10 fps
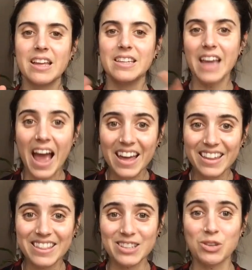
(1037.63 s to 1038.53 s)
Yet
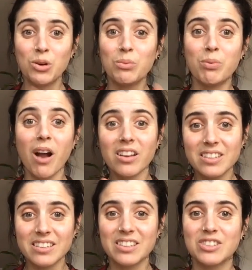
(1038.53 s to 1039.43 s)
this whole
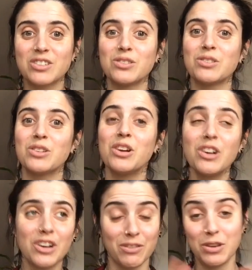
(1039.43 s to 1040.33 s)
process is to
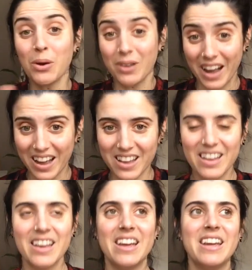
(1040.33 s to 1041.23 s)
learn of yoga,
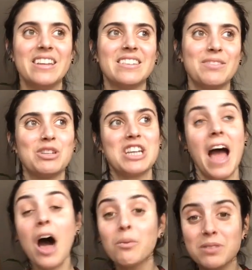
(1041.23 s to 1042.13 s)
which
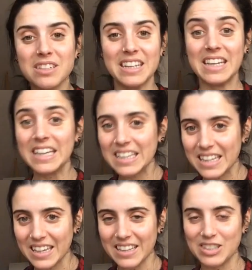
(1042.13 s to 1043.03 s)
helps in the
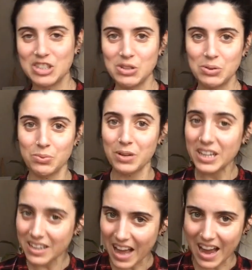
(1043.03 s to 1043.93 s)
healing, is to
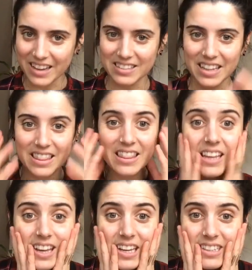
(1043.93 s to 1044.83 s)
realize that
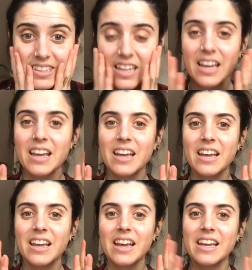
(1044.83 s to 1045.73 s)
this
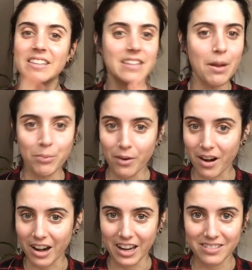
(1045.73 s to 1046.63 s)
is
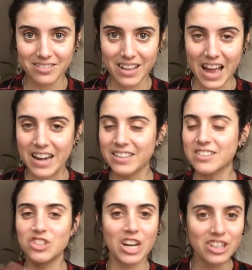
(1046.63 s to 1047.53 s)
temporary and
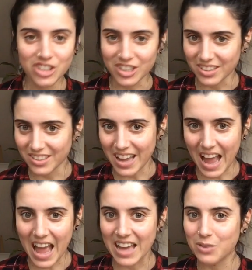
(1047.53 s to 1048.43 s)
it's changing,
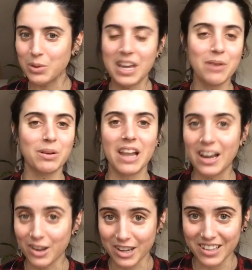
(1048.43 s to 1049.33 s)
and we can't
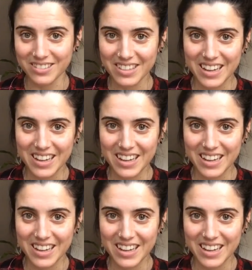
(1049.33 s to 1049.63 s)
rely on it.